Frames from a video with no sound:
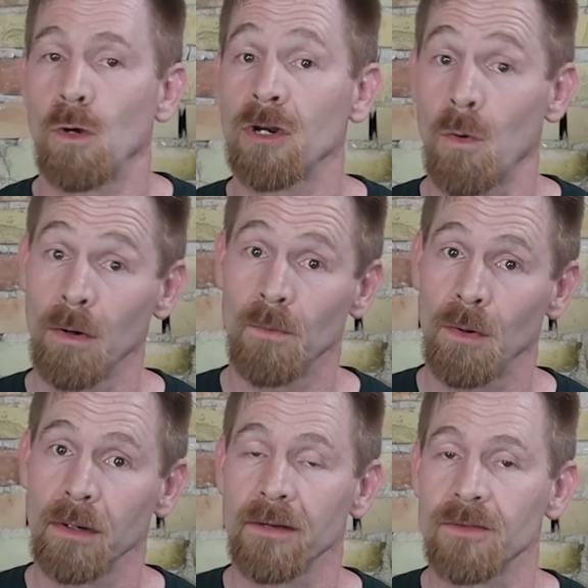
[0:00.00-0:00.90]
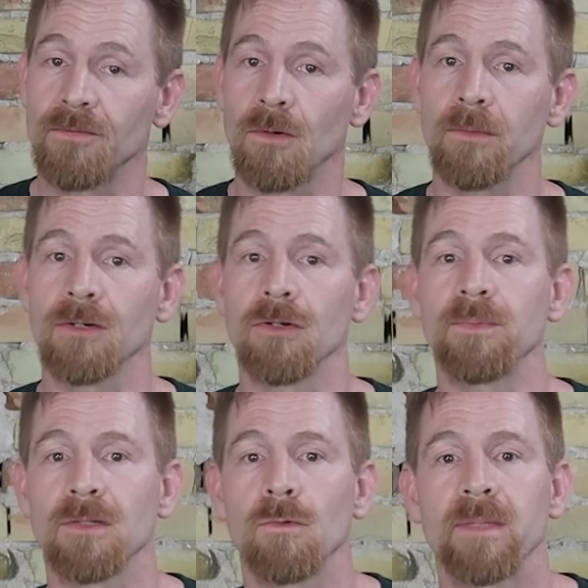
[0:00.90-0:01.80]
one or more of the former
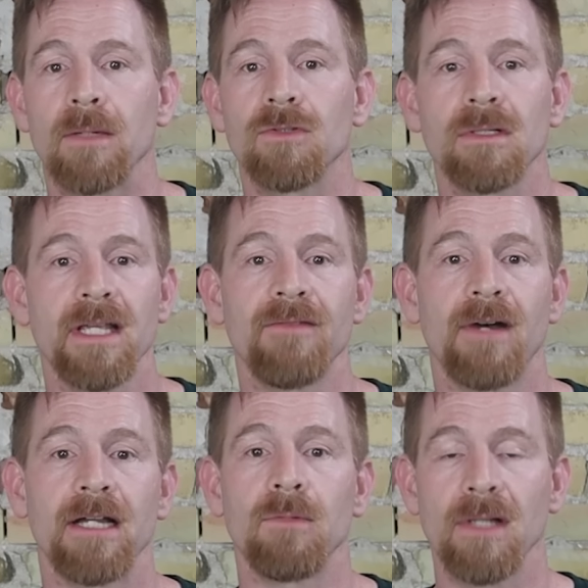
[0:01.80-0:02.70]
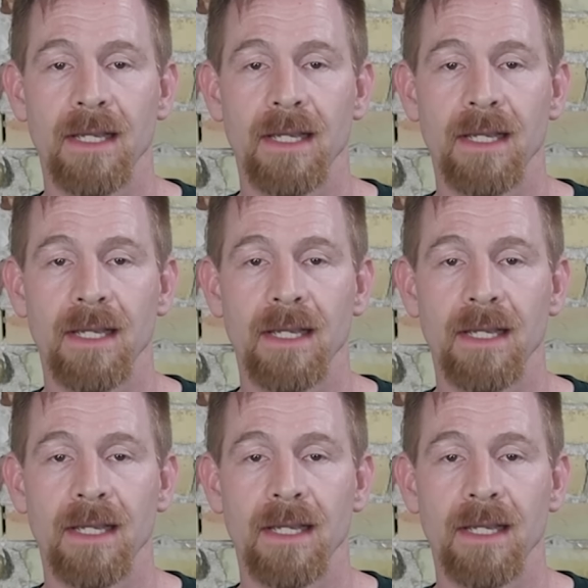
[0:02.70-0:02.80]
groups and will be able to lay viable